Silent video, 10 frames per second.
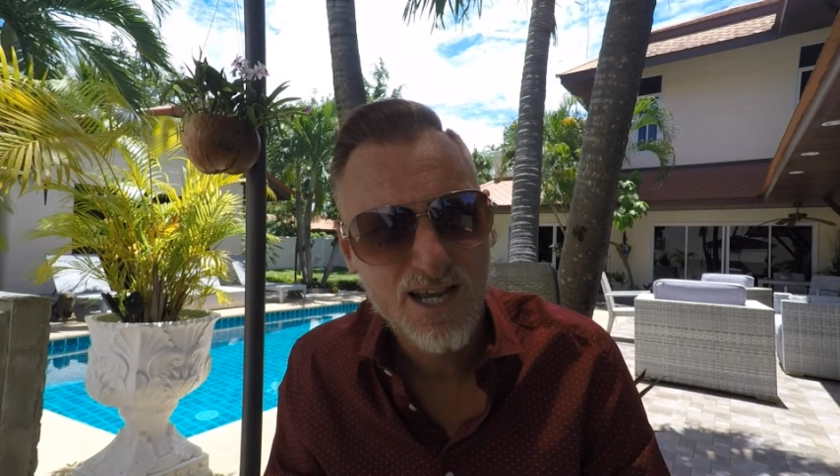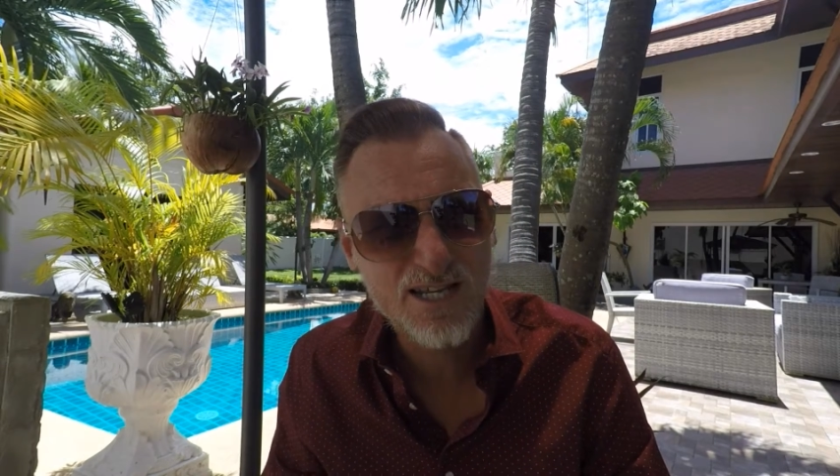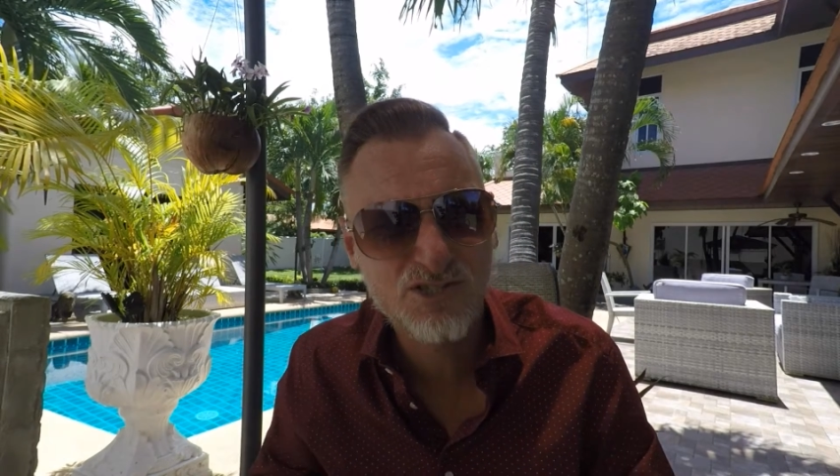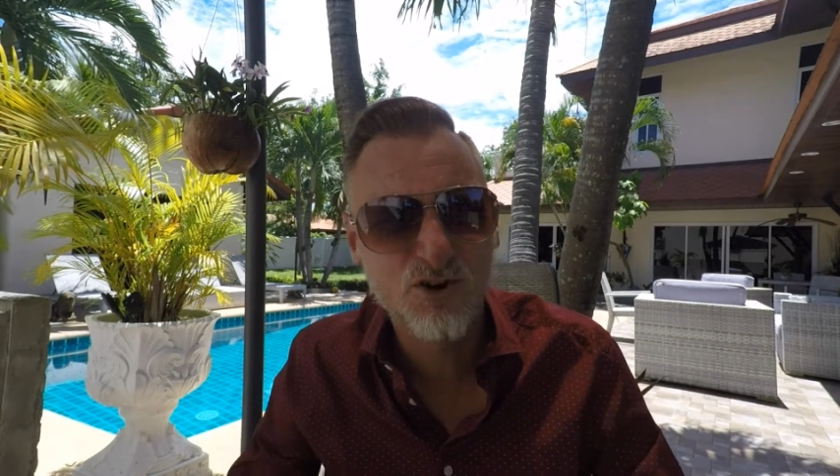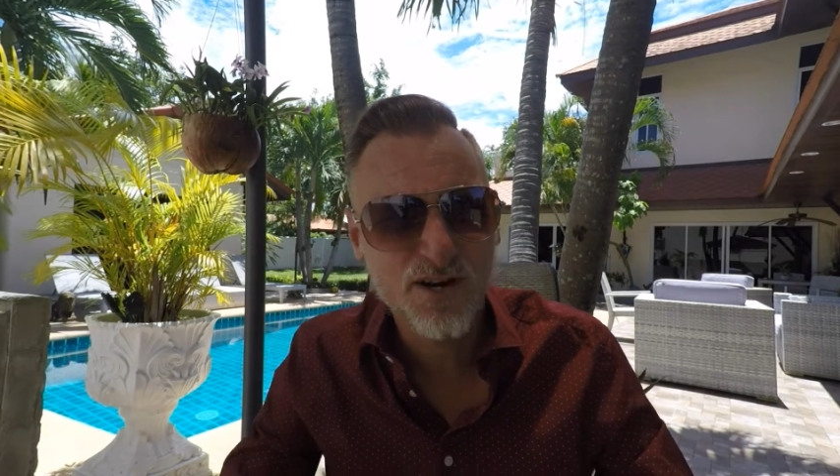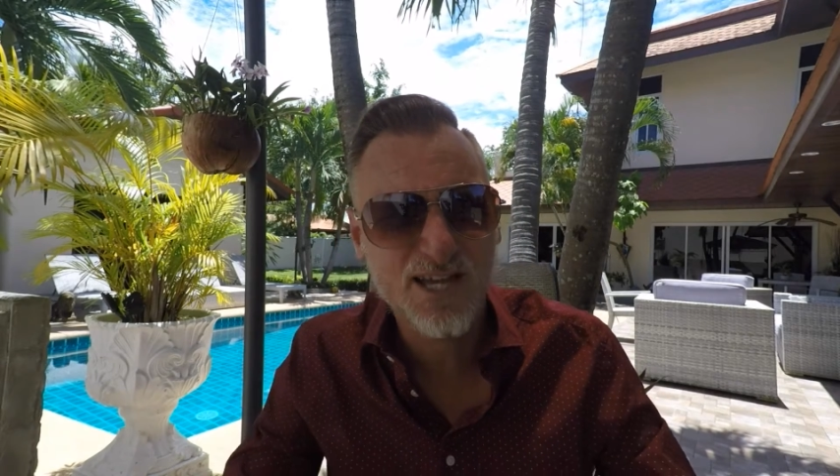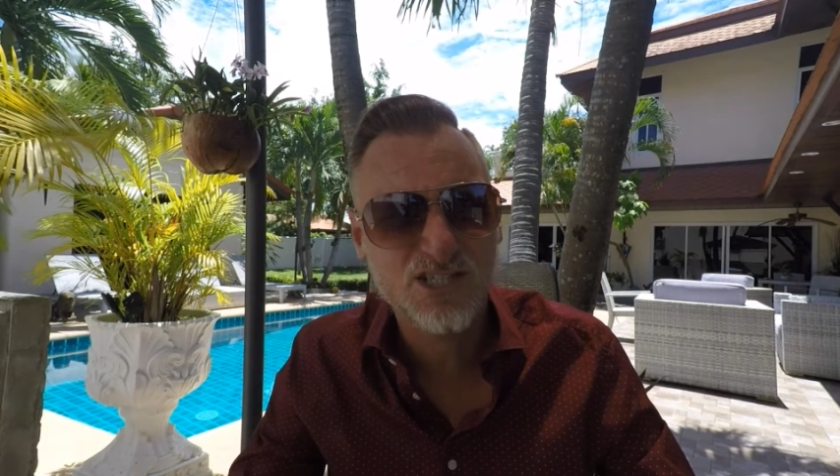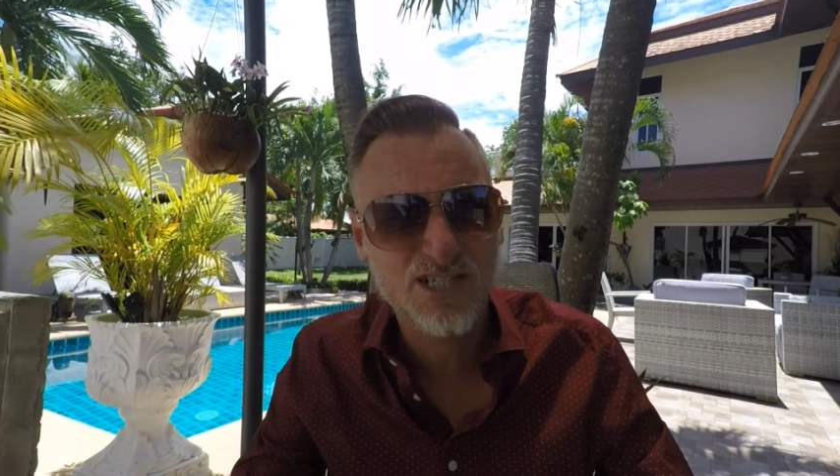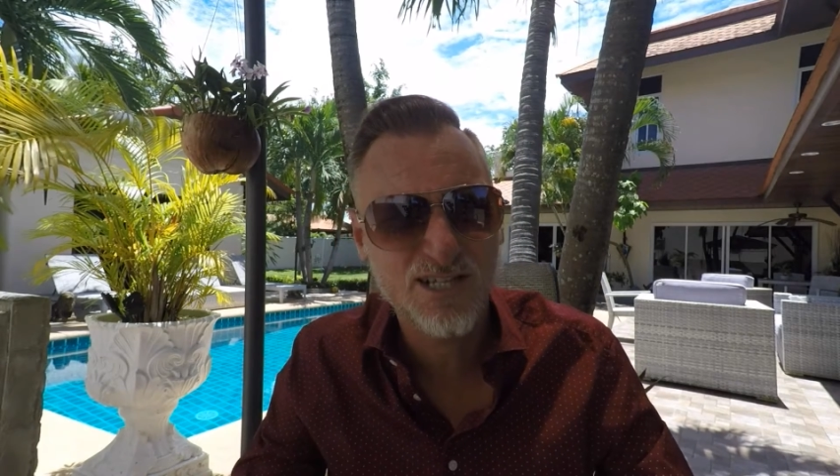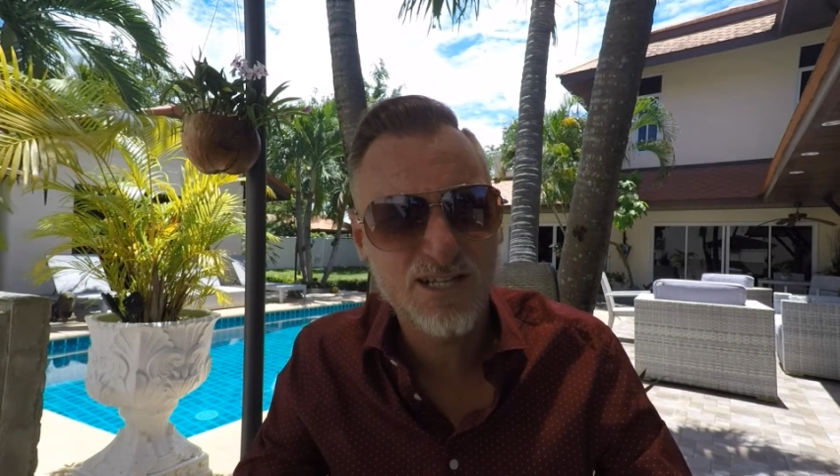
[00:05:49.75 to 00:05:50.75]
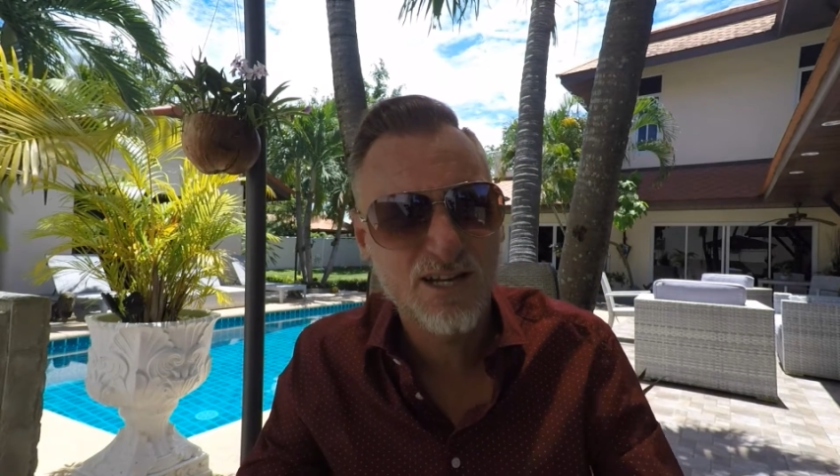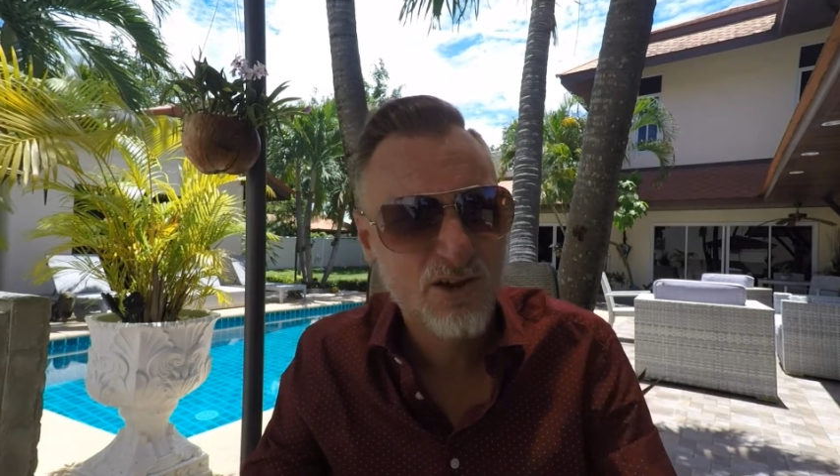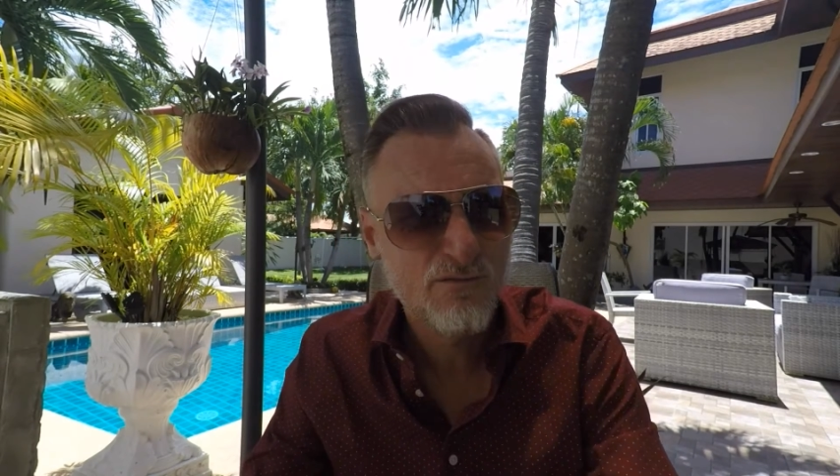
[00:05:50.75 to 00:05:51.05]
is not actually